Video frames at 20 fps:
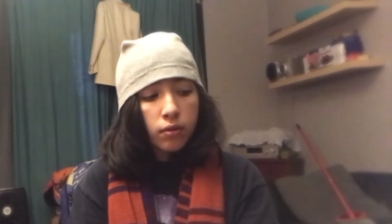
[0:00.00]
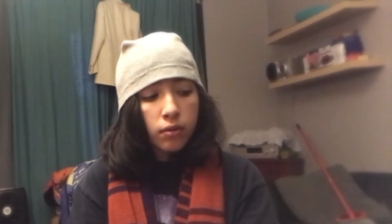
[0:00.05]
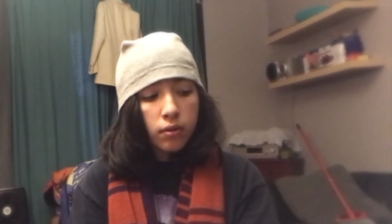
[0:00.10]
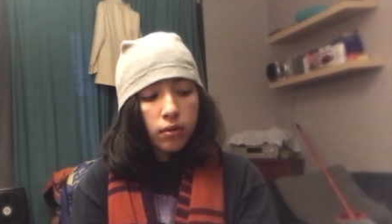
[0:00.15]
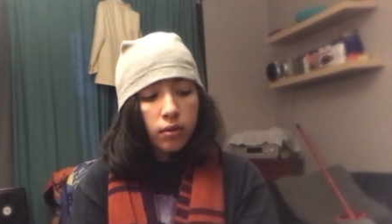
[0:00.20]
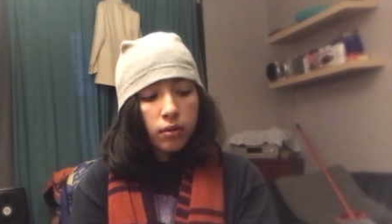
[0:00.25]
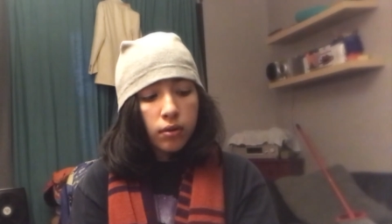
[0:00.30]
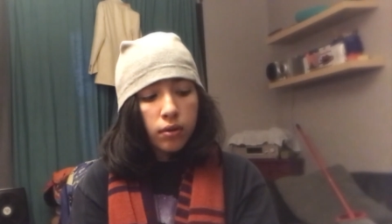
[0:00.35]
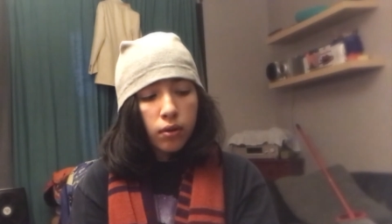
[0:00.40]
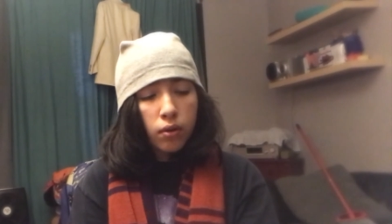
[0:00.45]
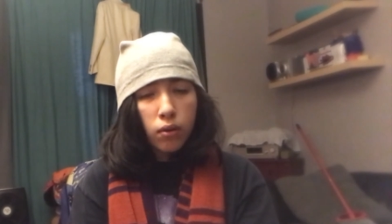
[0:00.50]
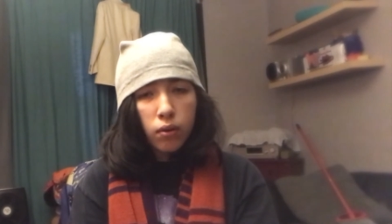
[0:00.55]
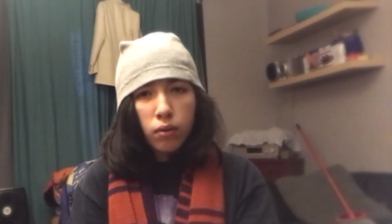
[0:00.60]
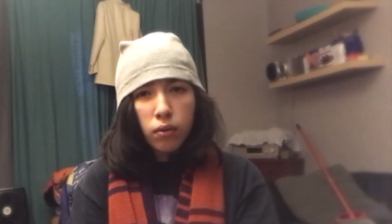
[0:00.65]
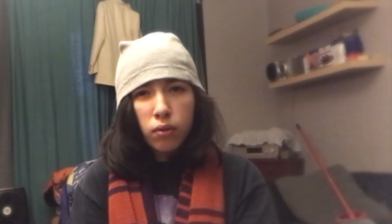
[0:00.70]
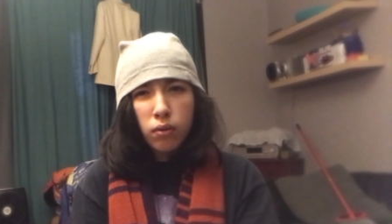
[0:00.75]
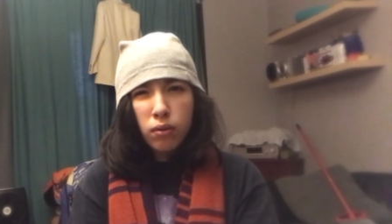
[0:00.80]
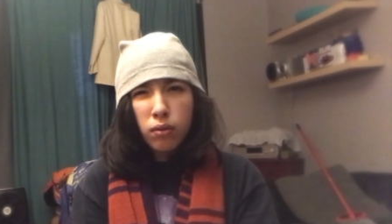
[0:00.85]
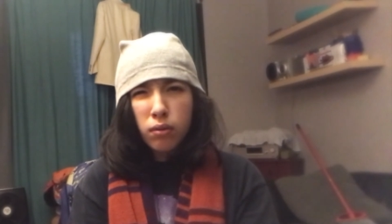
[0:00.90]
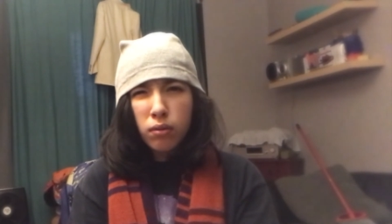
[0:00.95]
The
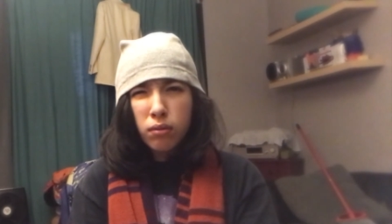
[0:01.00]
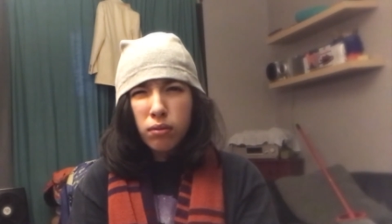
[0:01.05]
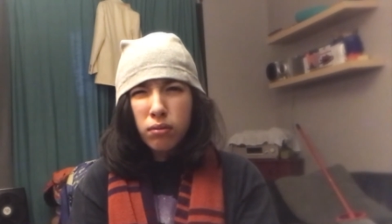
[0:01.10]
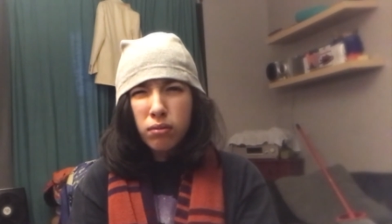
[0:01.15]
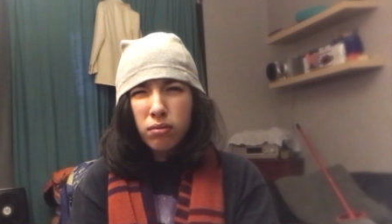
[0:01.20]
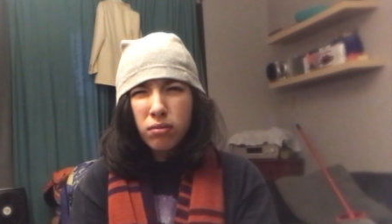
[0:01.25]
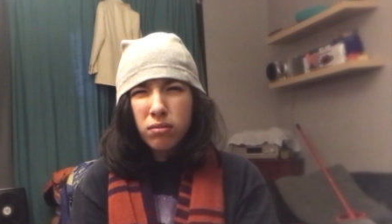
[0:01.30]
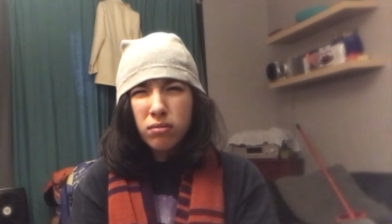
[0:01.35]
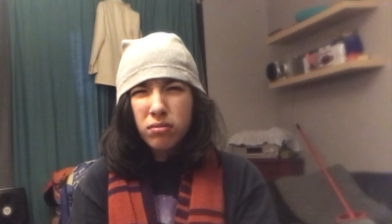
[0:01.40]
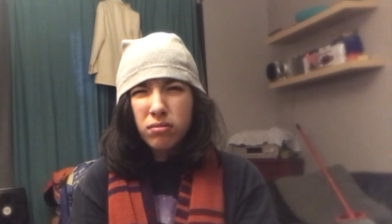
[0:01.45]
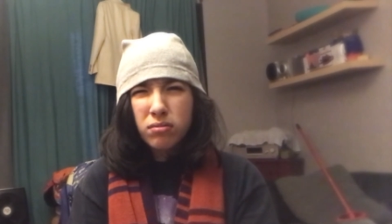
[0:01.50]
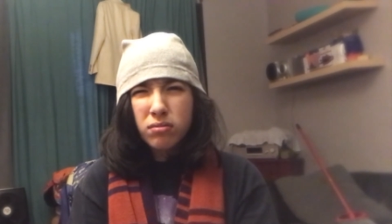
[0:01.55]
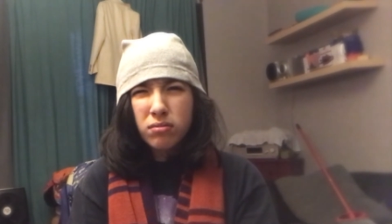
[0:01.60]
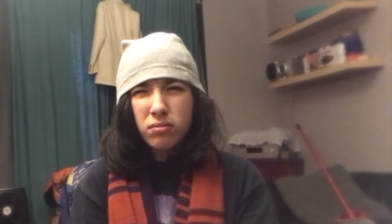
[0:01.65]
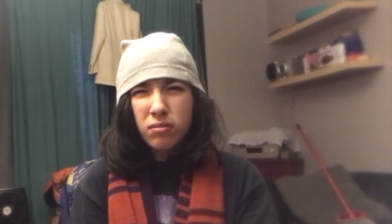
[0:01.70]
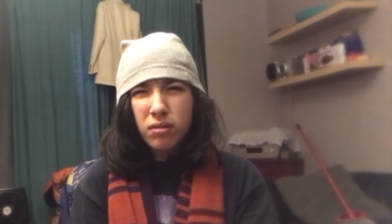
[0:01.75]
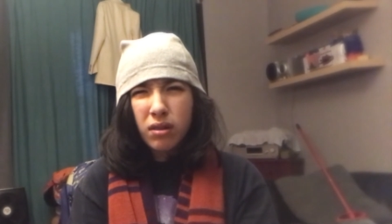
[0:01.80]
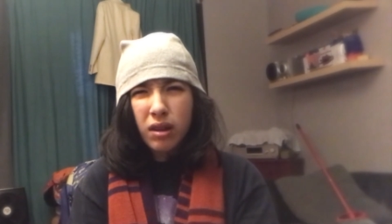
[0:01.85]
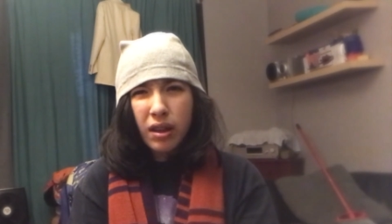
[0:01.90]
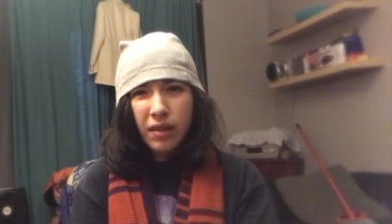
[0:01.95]
whole
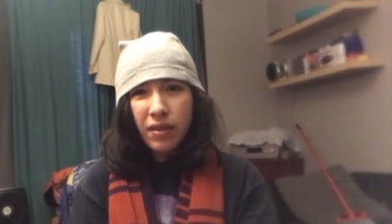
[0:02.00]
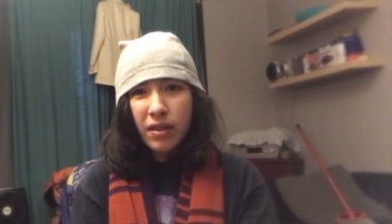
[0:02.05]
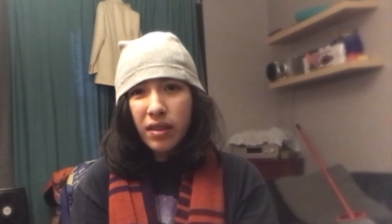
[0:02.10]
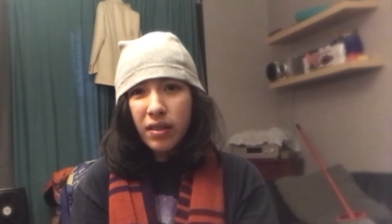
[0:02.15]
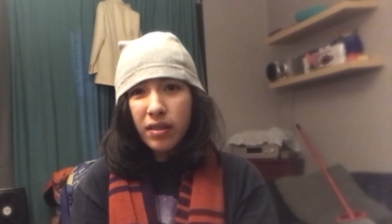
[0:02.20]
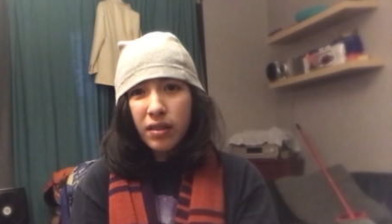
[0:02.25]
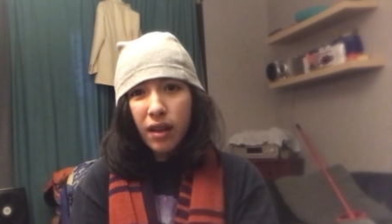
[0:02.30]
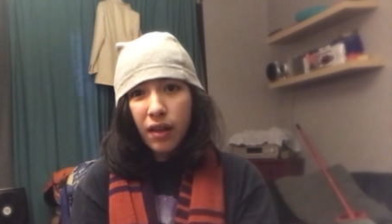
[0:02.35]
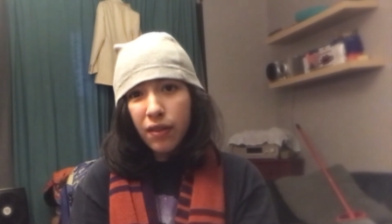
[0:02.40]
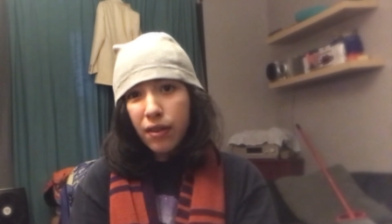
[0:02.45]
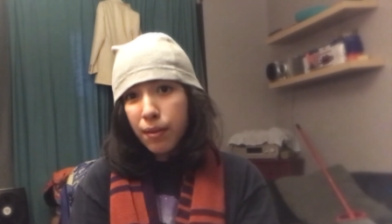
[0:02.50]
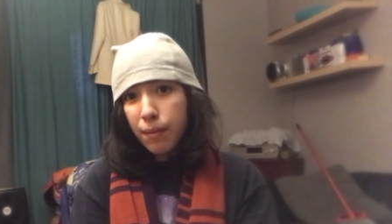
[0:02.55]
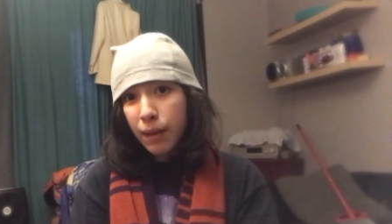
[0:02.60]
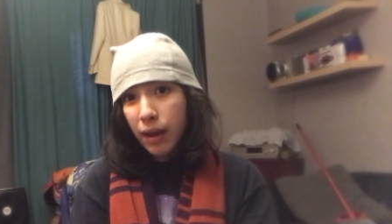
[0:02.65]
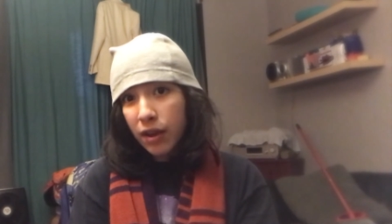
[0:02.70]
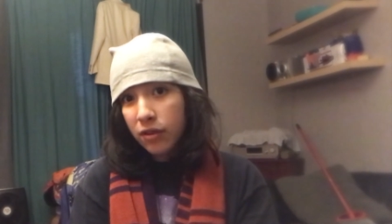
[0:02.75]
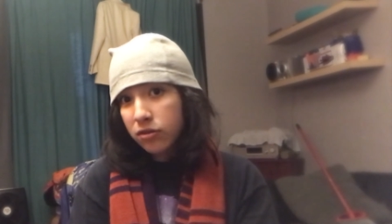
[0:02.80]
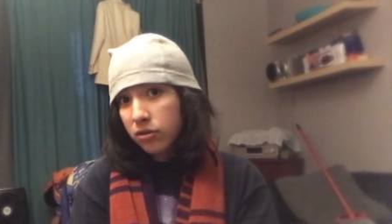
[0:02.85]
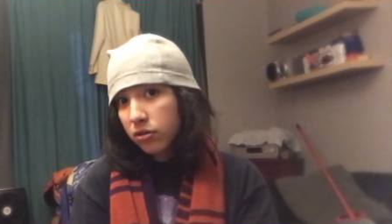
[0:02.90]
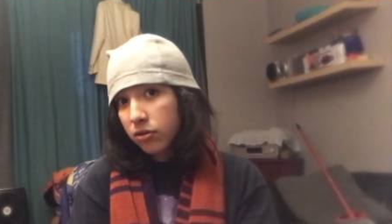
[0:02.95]
I think the
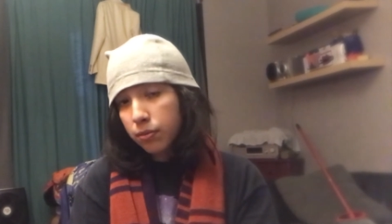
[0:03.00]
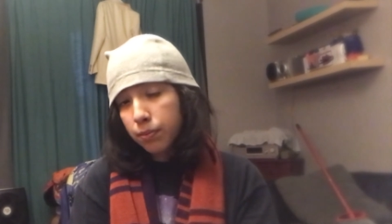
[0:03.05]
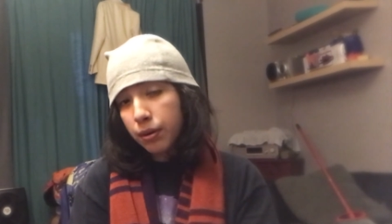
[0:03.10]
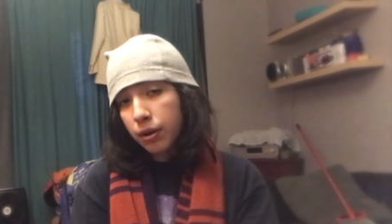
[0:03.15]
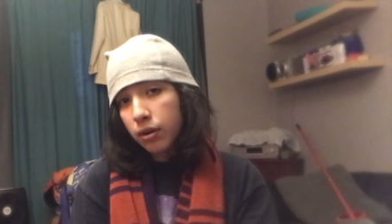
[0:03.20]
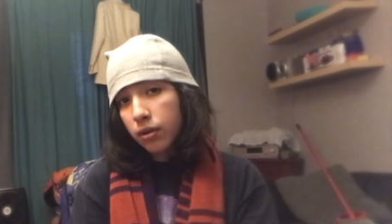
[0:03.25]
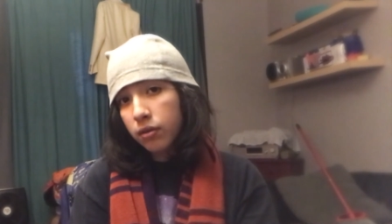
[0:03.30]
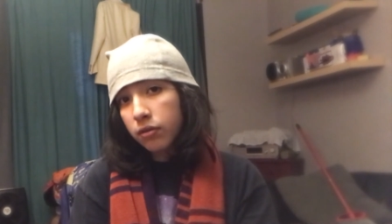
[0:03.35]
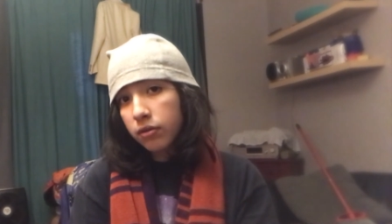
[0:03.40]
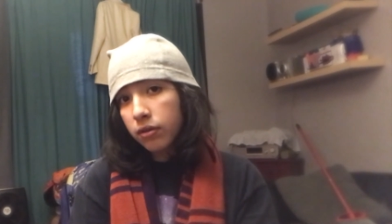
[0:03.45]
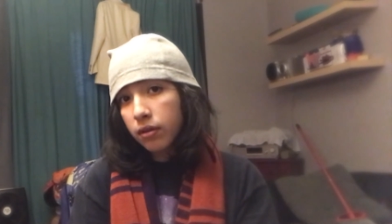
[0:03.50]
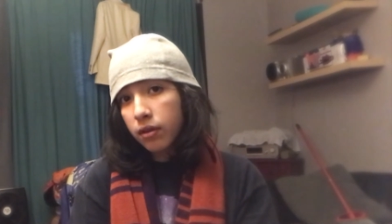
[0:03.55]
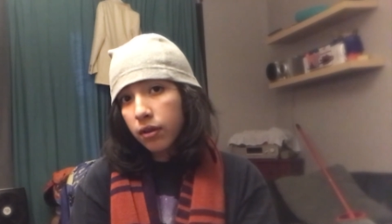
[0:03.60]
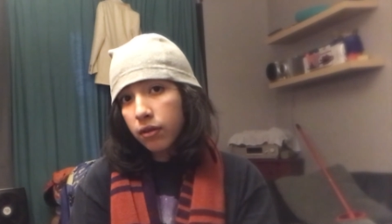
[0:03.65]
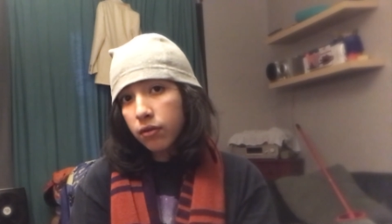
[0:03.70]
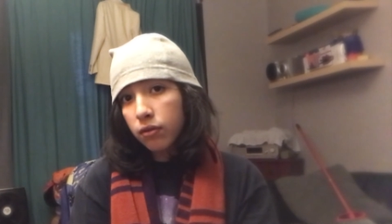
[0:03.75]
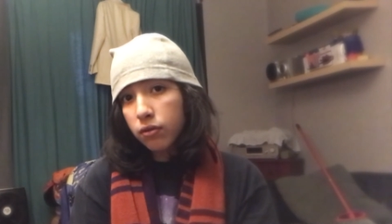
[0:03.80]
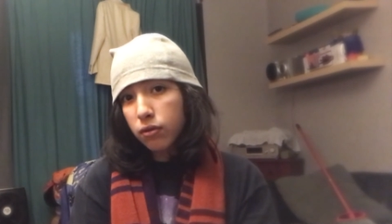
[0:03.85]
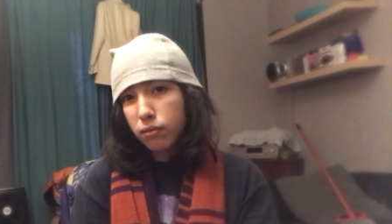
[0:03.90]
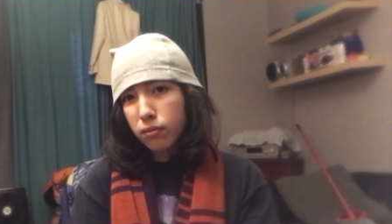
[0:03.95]
Master's appearance in this
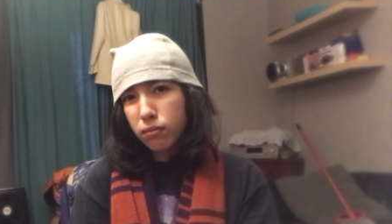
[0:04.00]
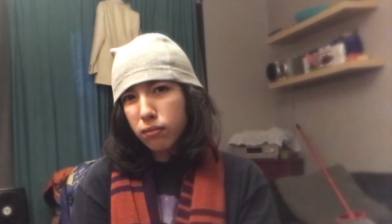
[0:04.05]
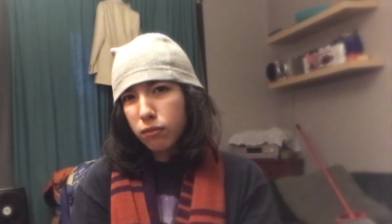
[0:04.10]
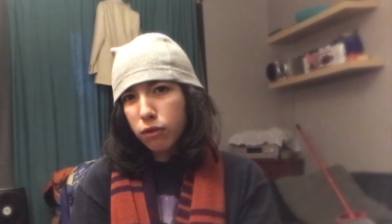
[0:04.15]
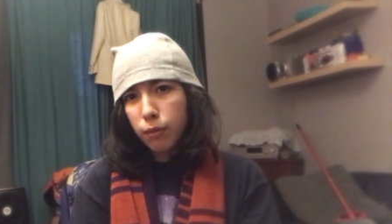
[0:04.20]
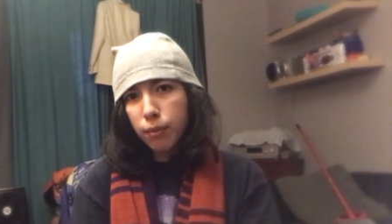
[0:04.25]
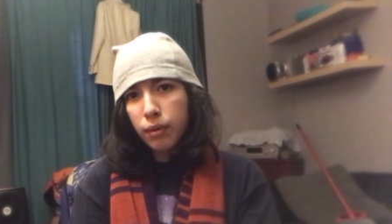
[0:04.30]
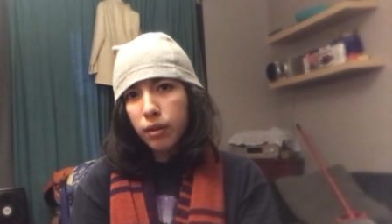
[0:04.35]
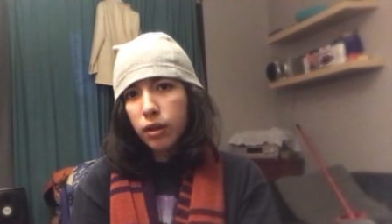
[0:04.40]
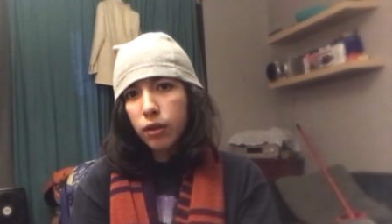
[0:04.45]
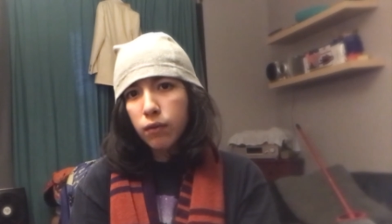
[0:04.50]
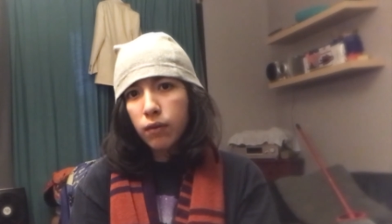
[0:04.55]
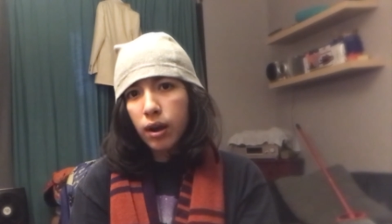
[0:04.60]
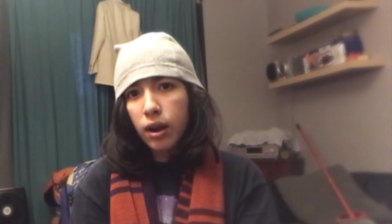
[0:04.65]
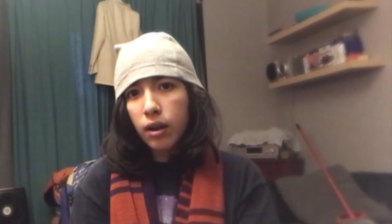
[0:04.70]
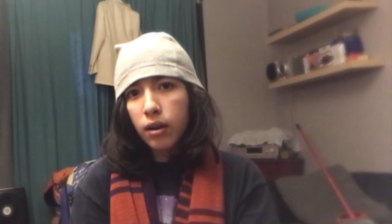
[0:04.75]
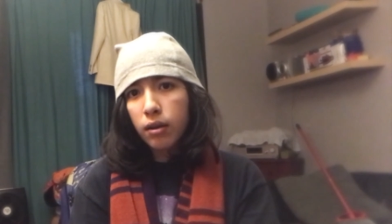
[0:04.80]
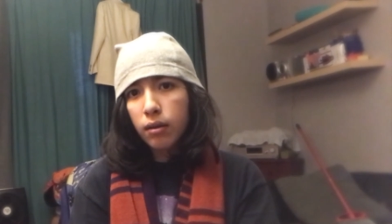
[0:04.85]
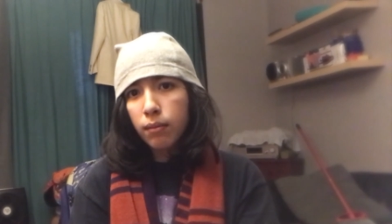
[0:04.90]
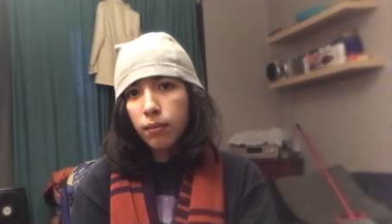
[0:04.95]
was completely
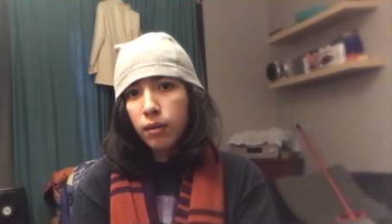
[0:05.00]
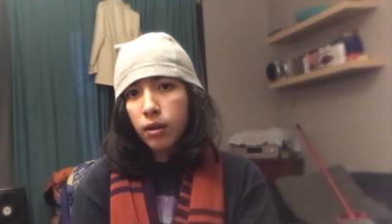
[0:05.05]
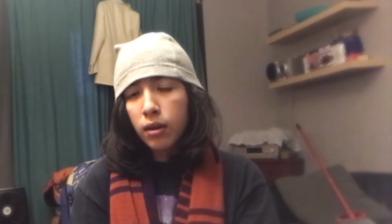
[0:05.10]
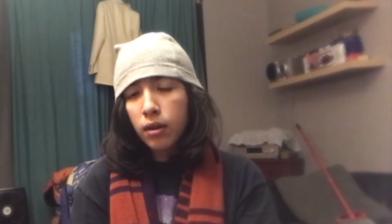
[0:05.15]
random,